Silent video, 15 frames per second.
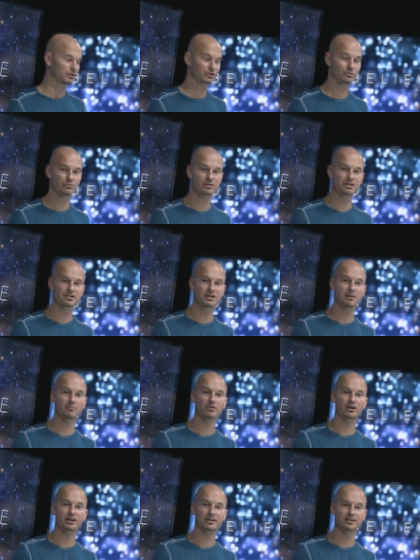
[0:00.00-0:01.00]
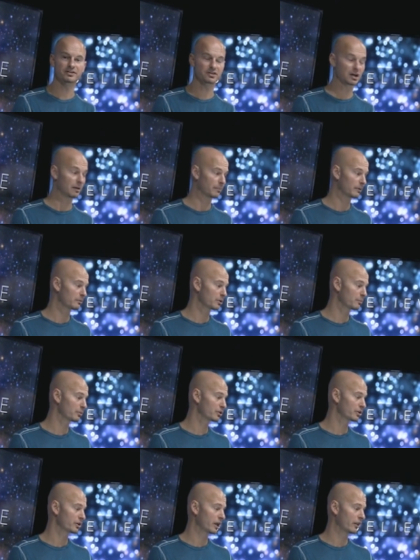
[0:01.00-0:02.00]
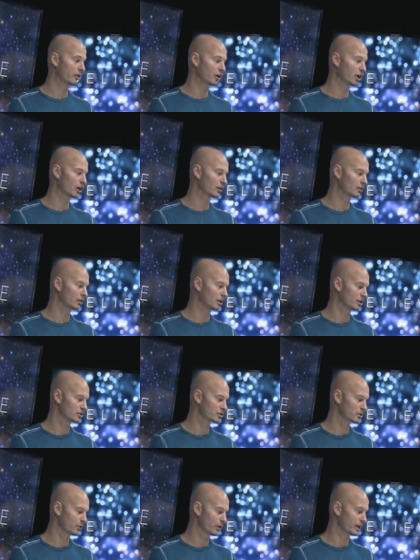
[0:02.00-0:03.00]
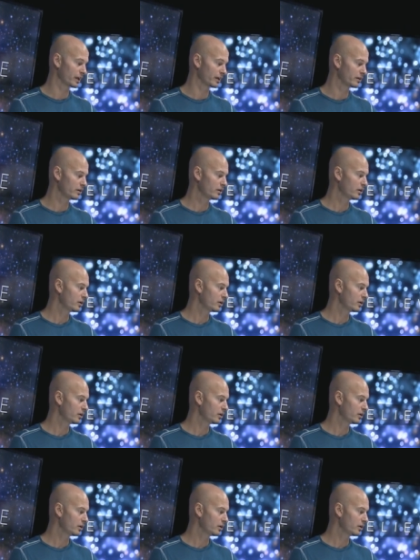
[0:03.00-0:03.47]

but the reason I'm bringing this up, I'm going to put another article on screen